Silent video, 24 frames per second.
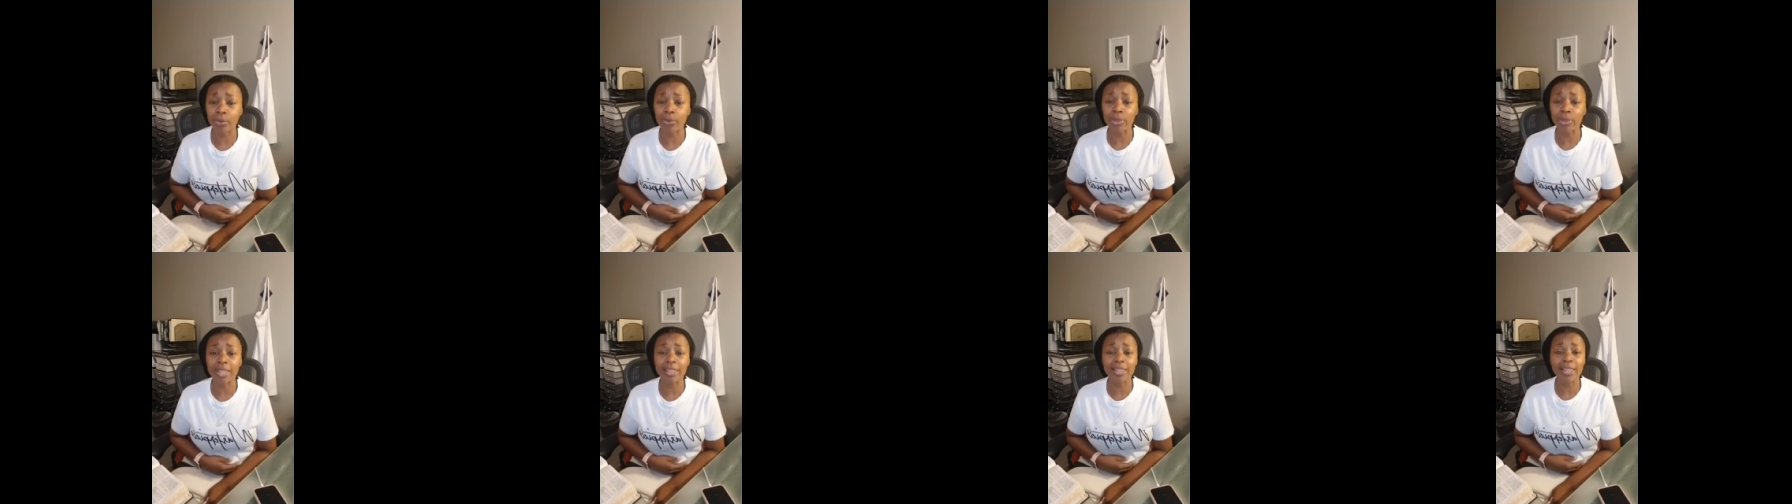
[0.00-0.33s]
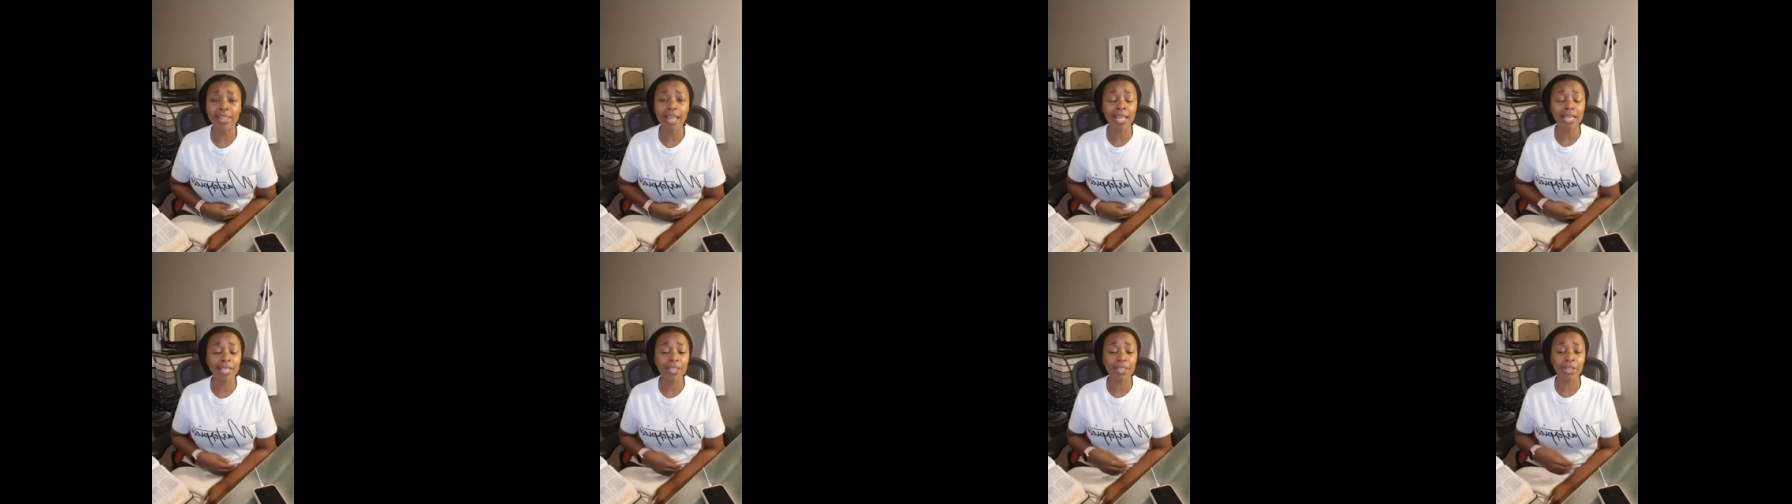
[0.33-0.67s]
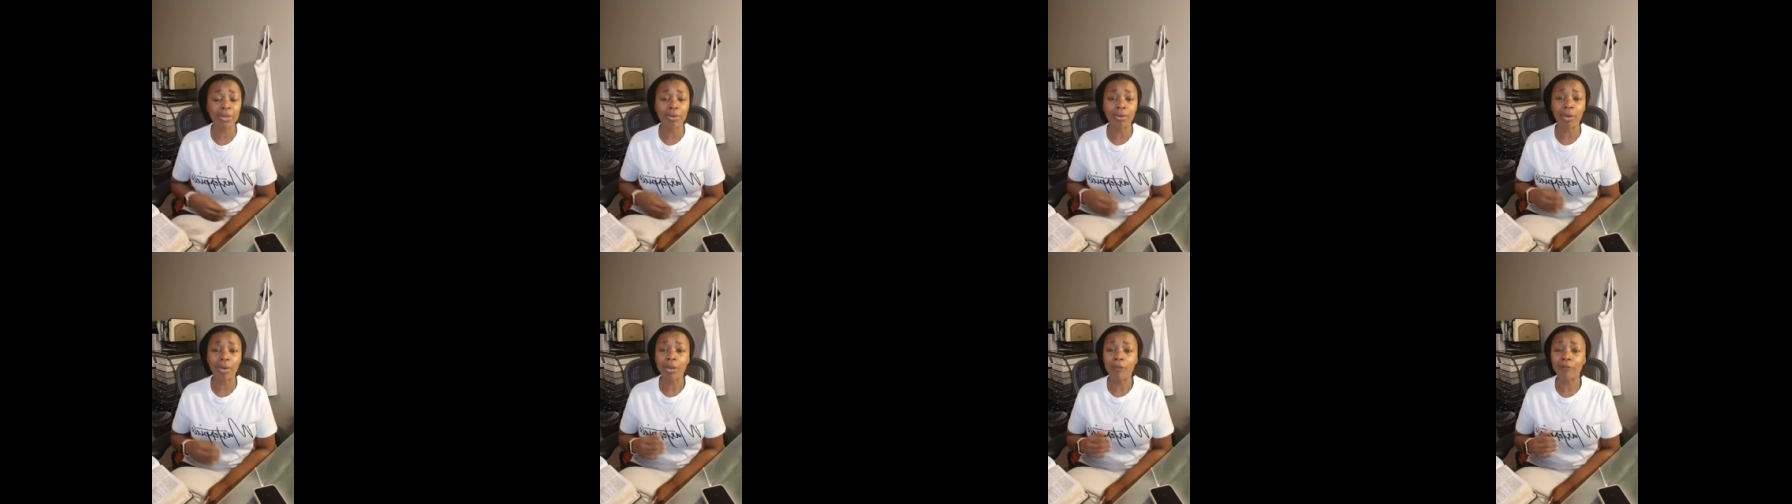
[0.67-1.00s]
We thank
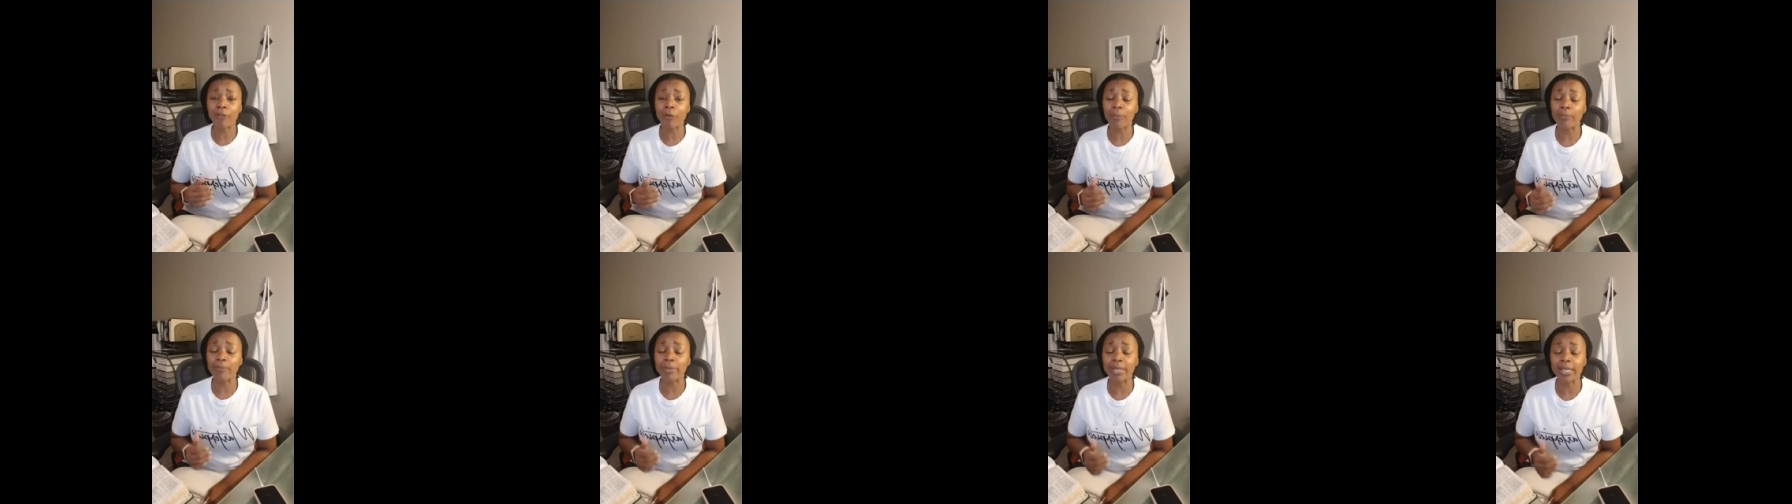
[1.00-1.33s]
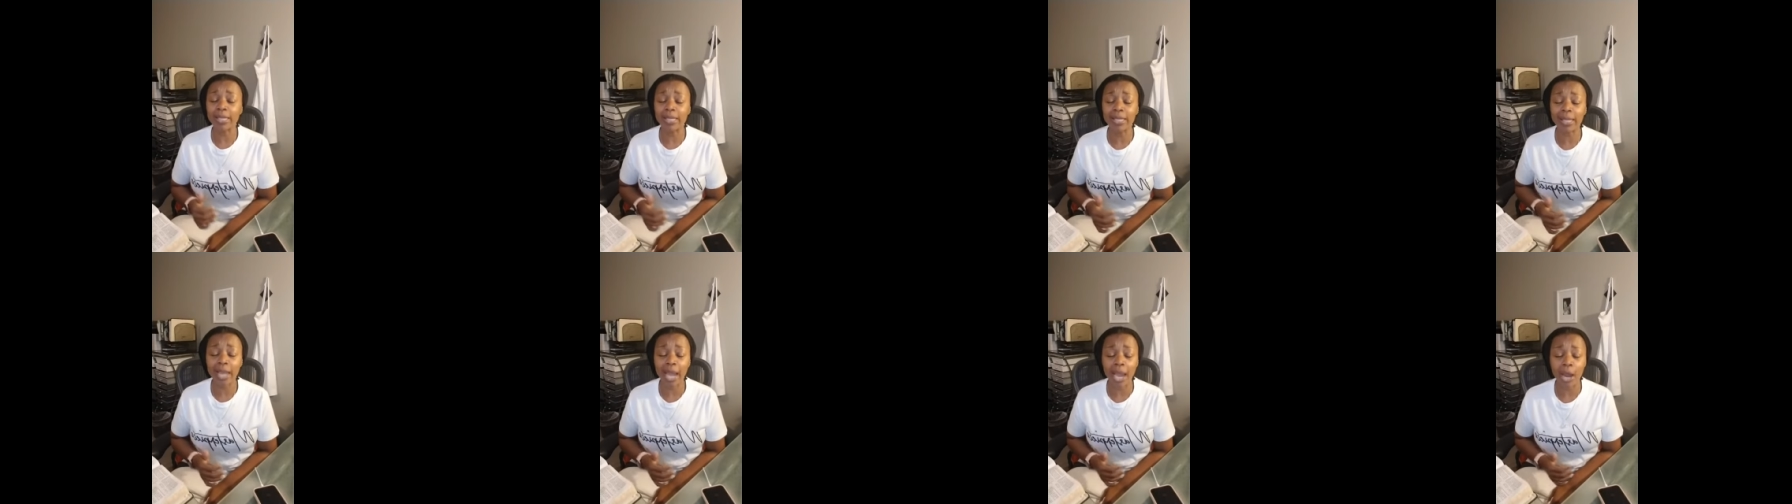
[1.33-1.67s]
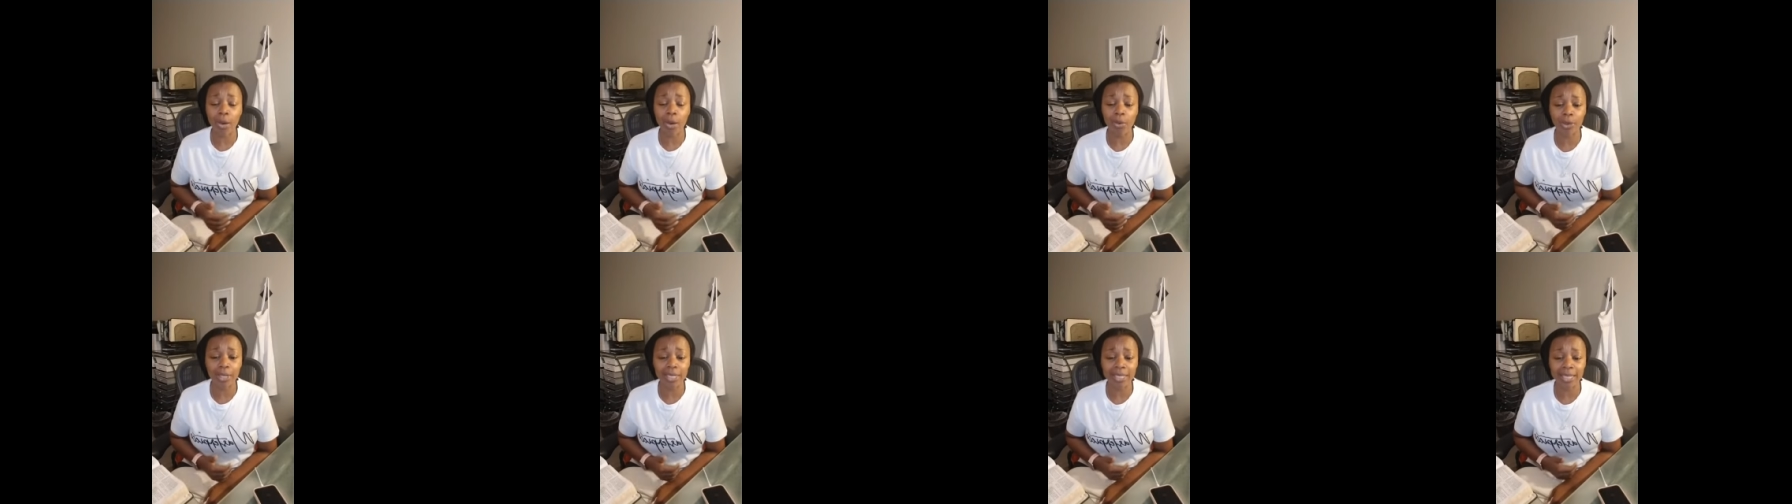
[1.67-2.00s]
you for being
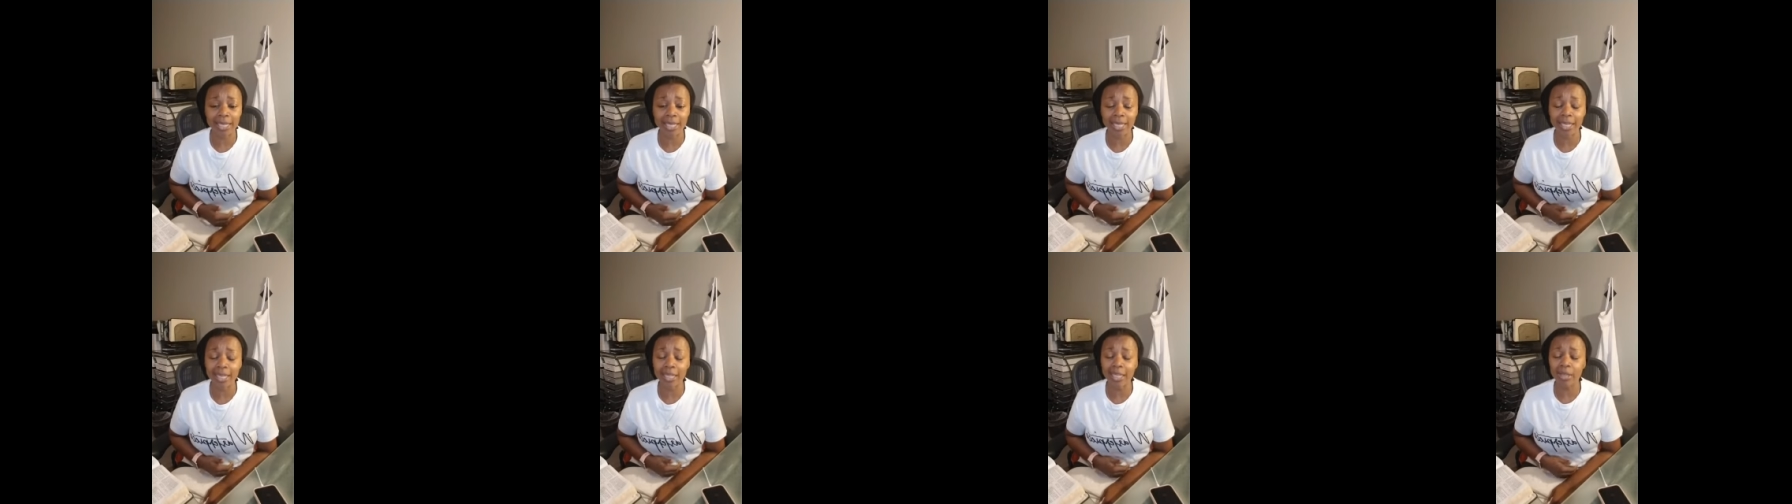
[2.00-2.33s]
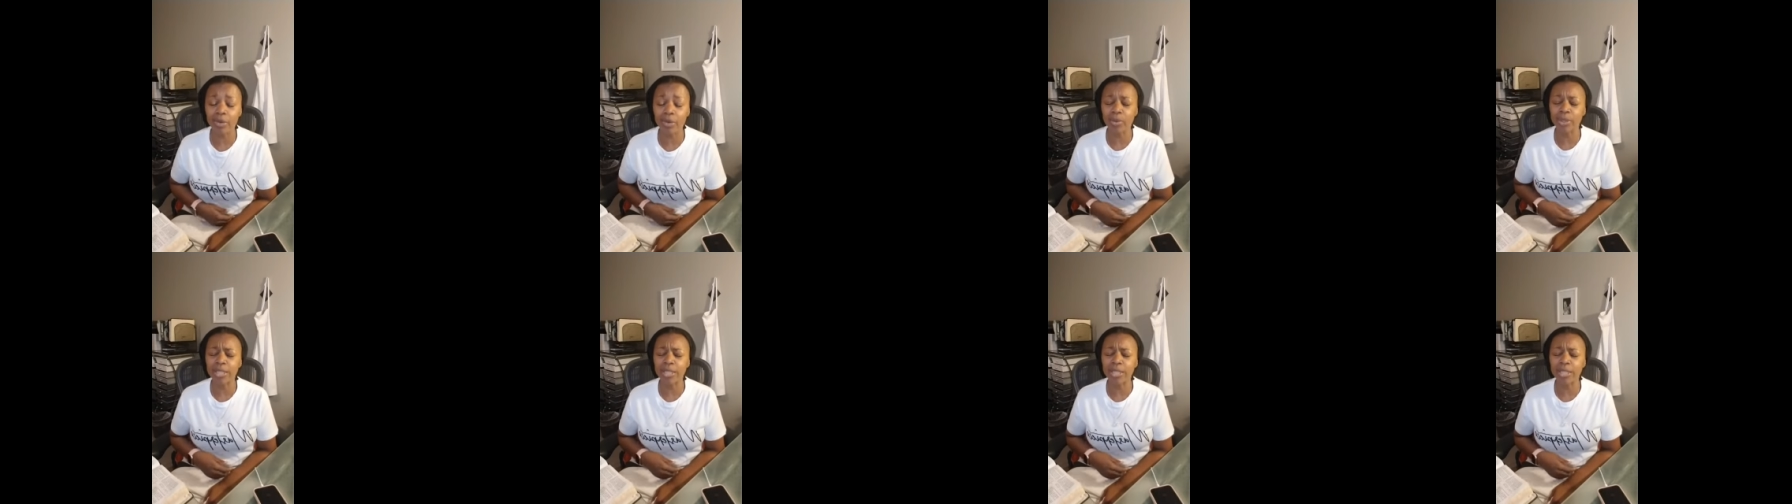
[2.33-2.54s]
our King.